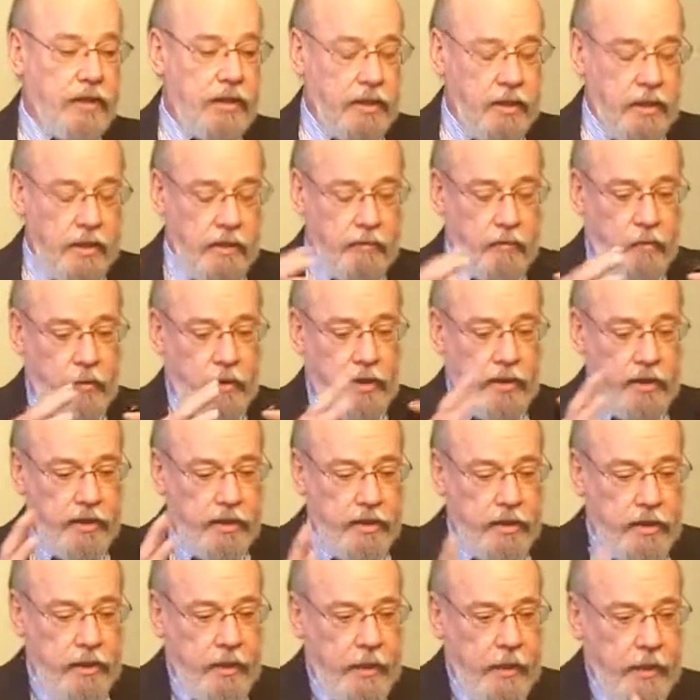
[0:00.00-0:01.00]
that God
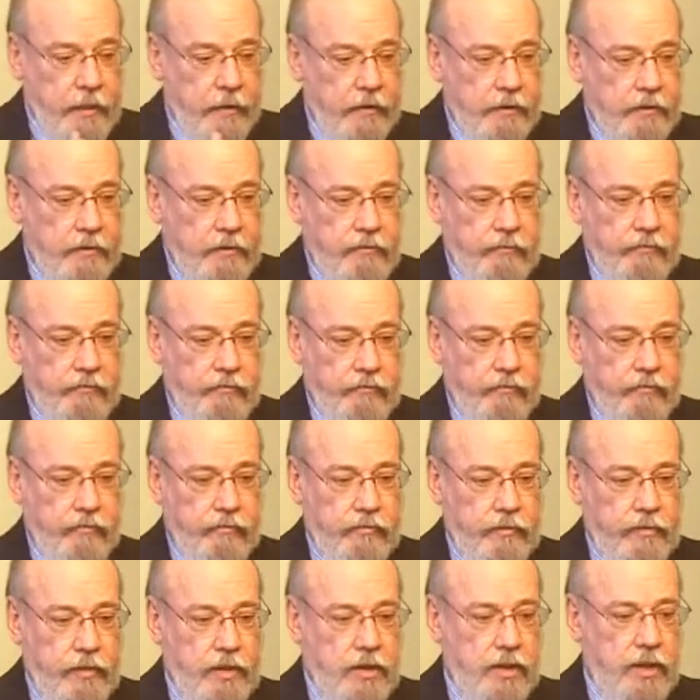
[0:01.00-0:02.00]
brings together
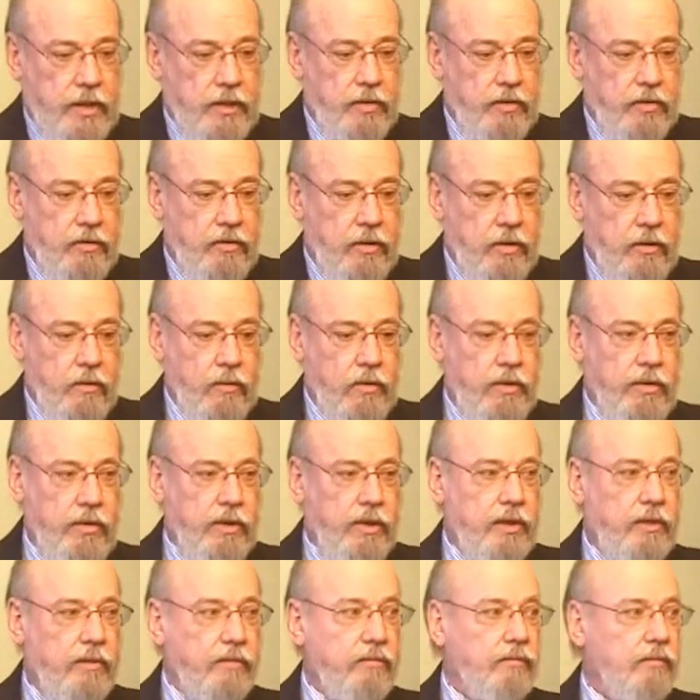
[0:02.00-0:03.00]
and says, you are worthy.